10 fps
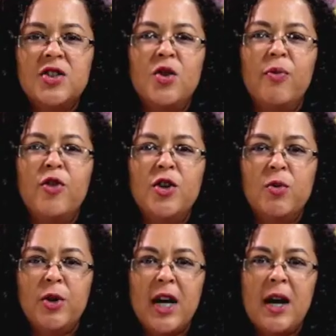Nomfundo
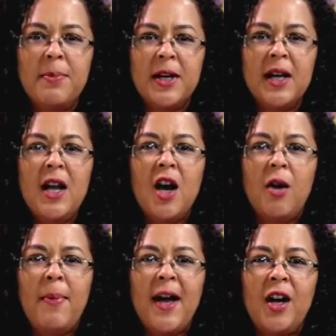Mogapi
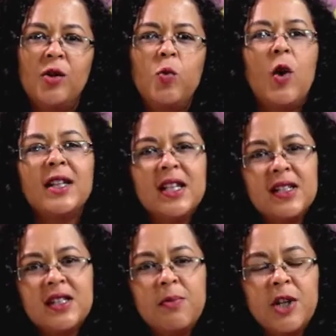about what is
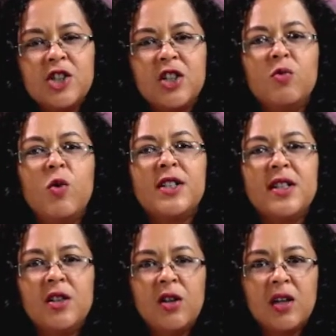depression, what does it
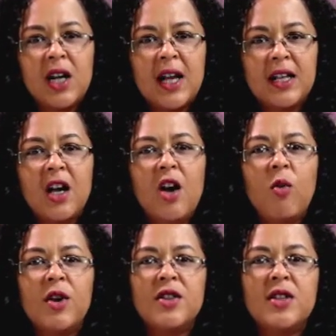look like, what are the